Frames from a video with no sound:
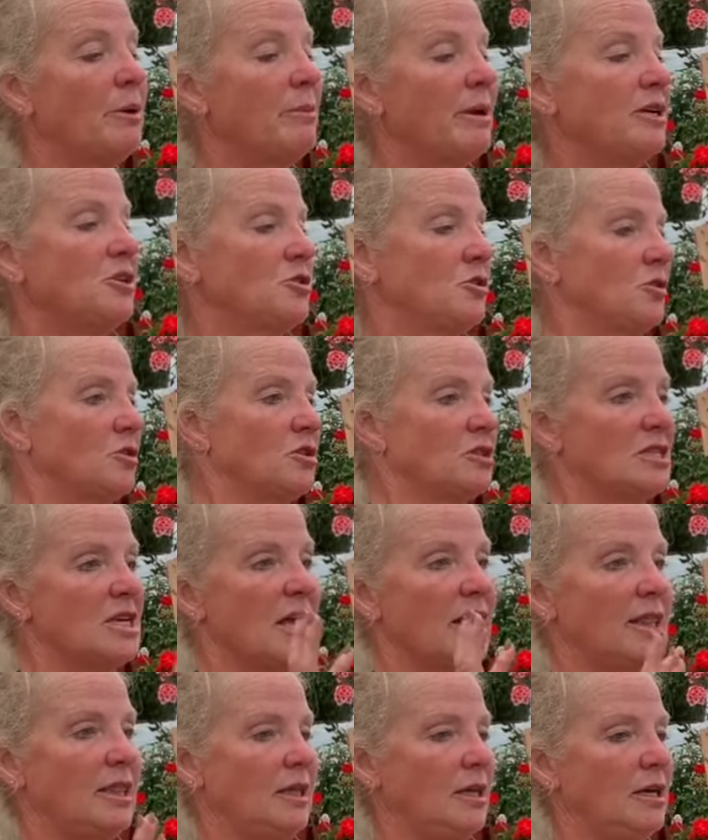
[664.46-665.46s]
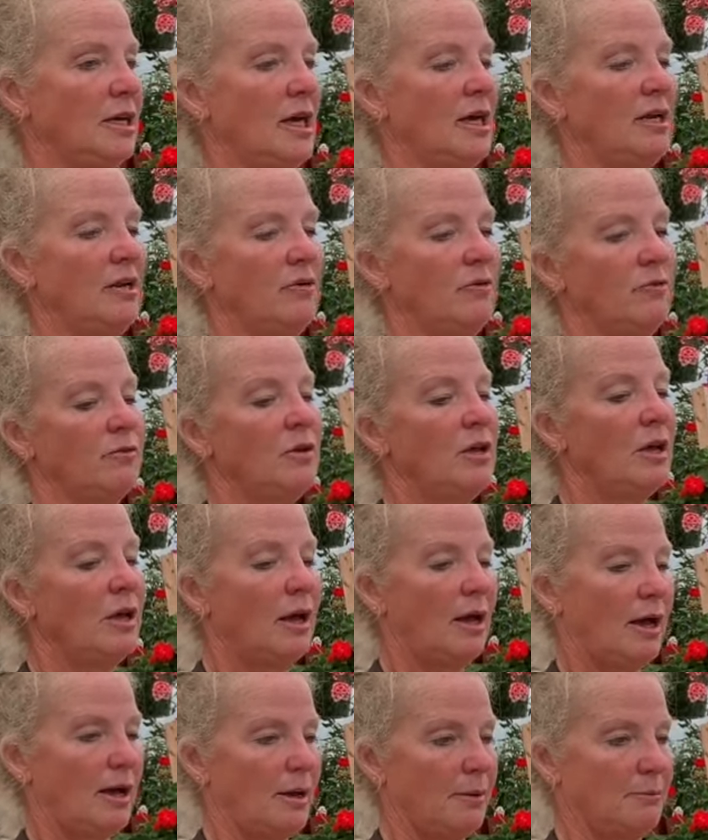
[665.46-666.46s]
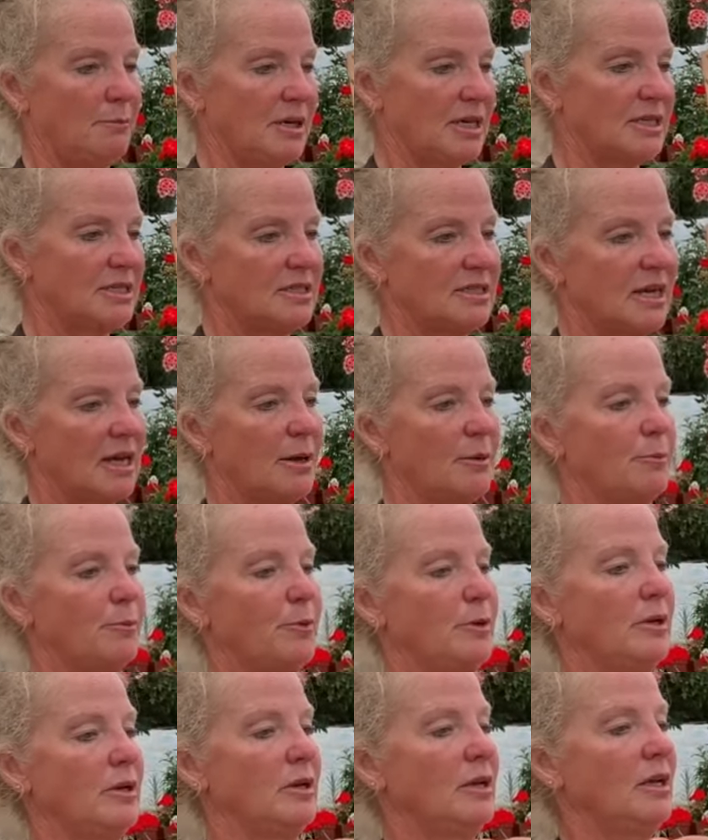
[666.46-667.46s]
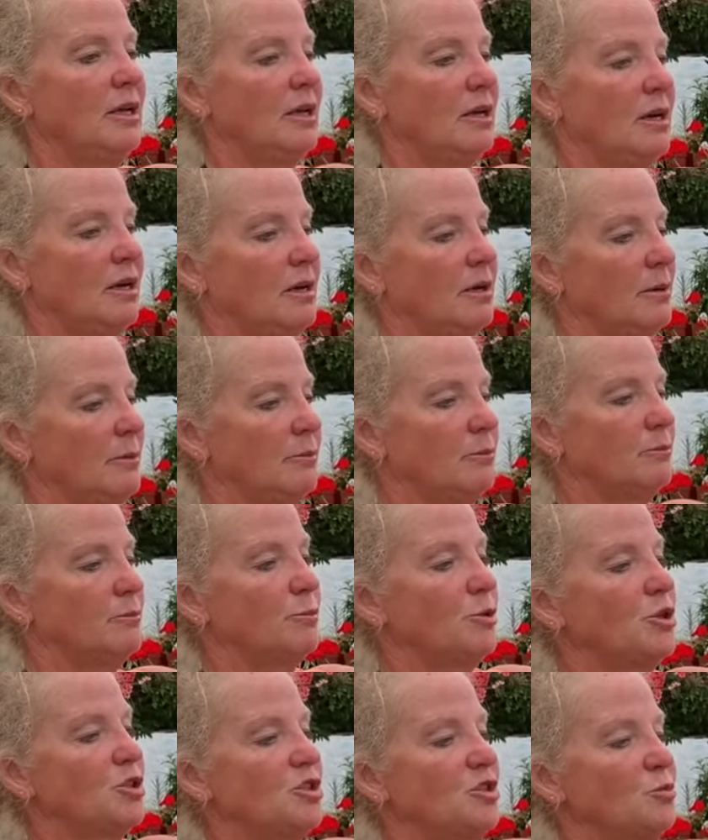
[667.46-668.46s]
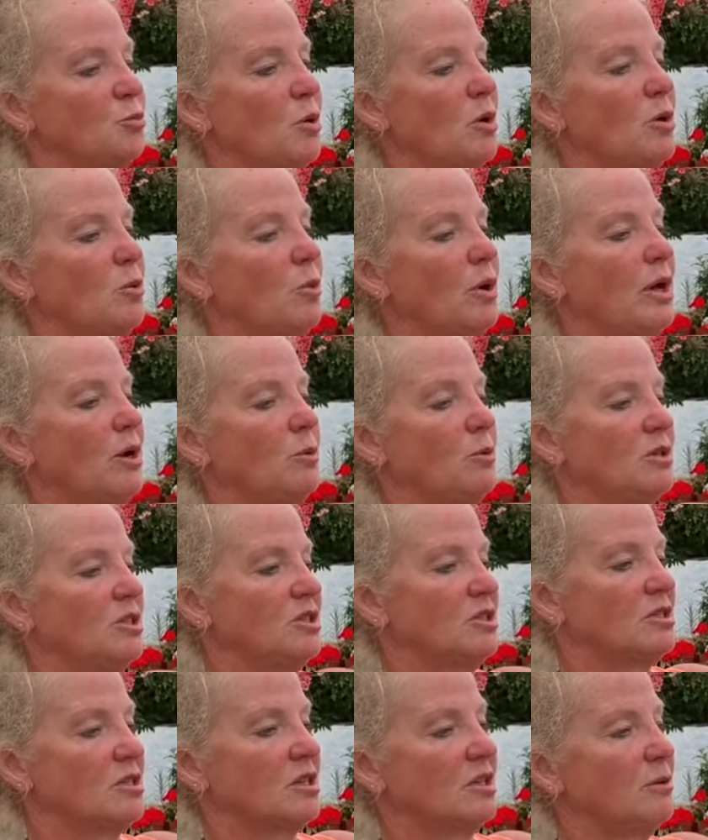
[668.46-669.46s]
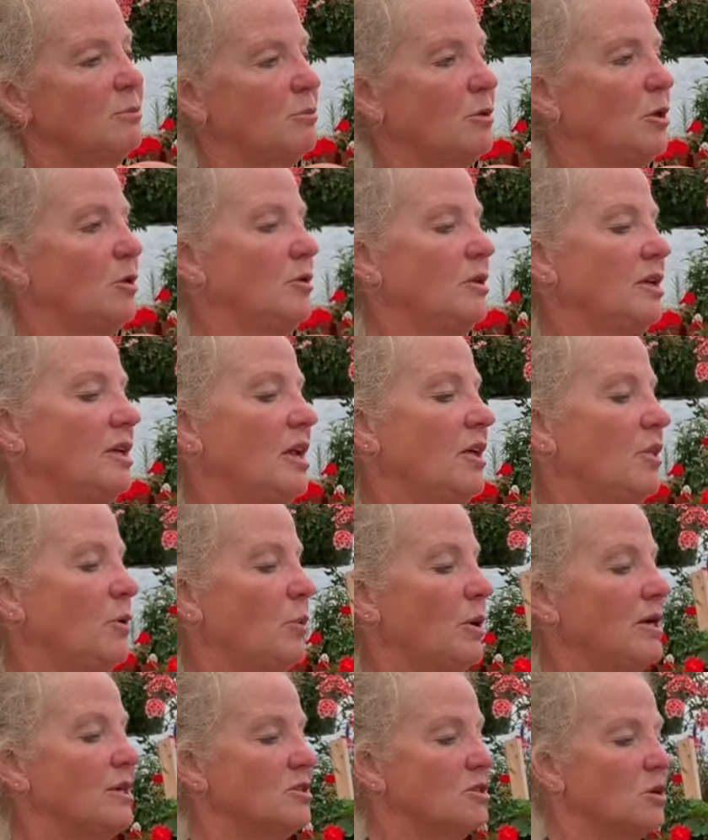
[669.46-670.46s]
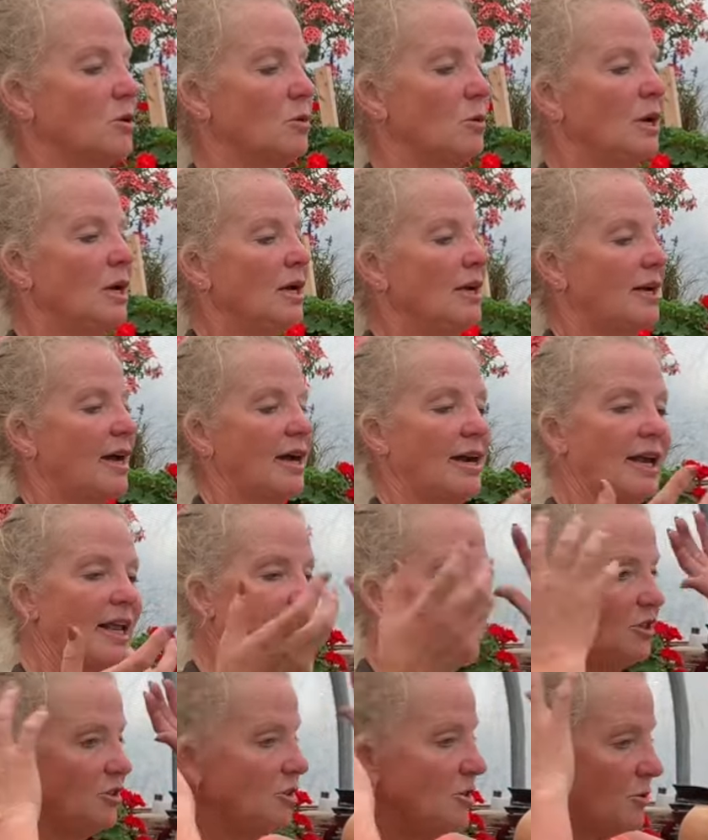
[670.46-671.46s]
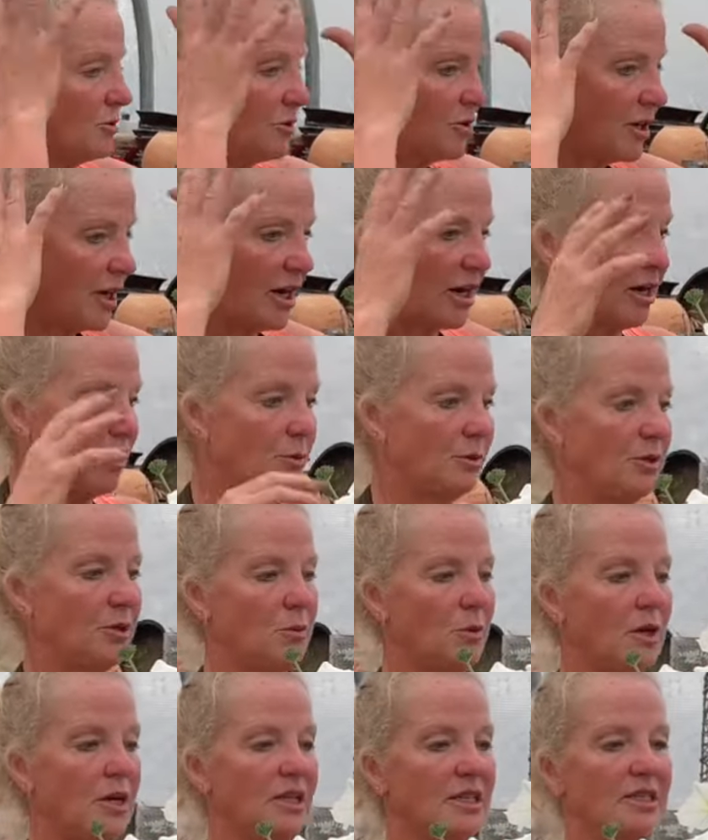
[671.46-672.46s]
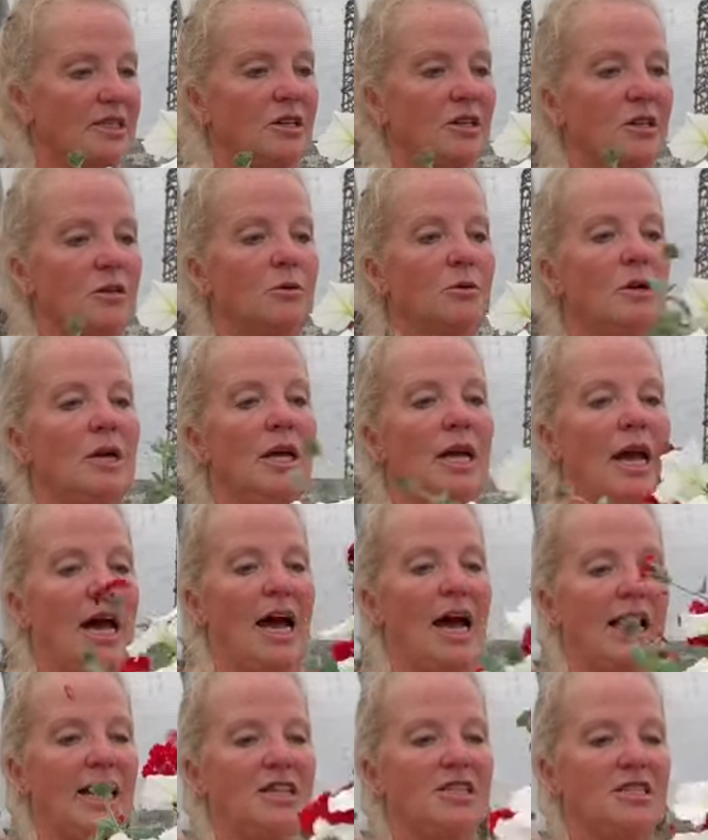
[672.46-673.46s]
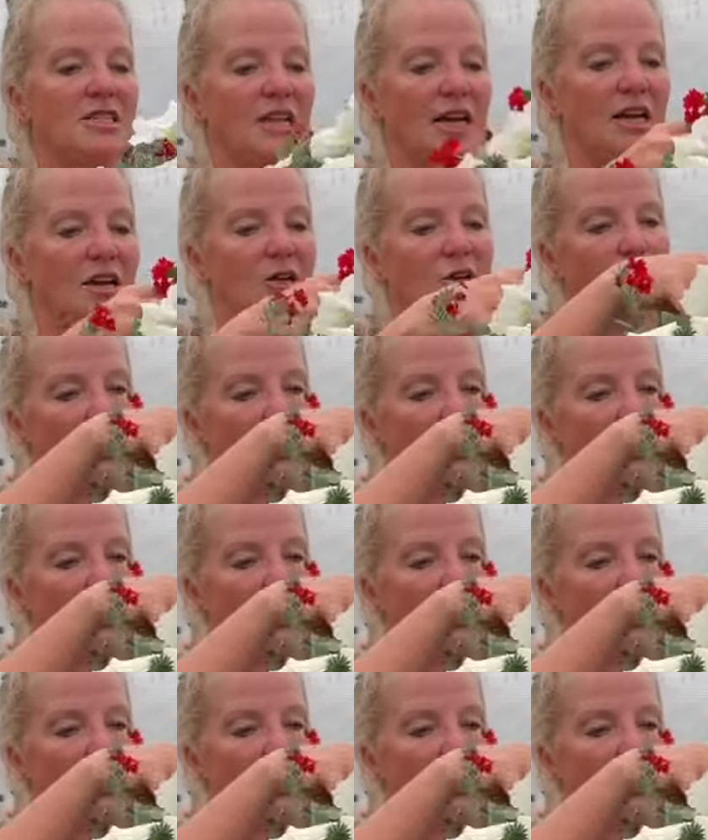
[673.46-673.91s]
to make sure there's nothing kind of mixed up and pushed one way, which it's going to blow the other way. So kind of like you do with your hair when you want it to go, I just kind of